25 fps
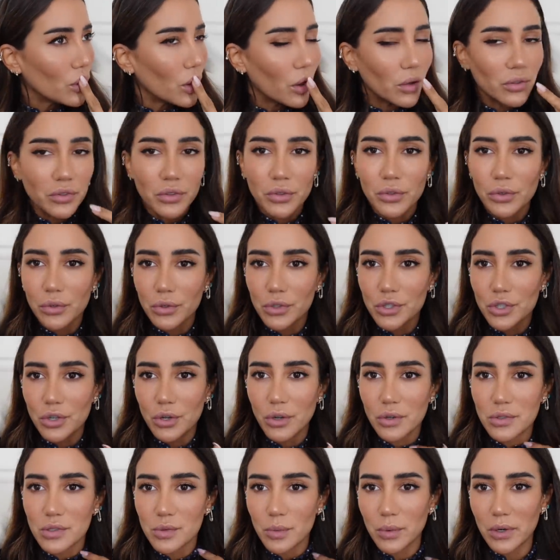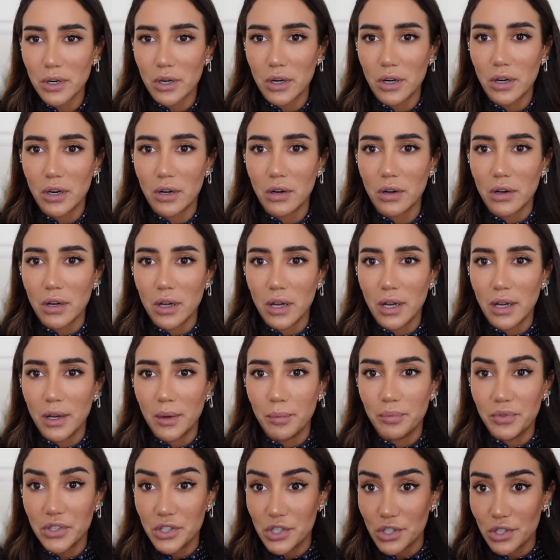haute couture shows were
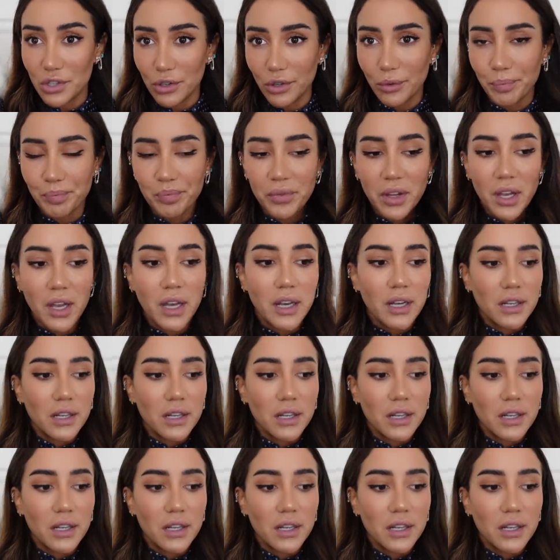digital,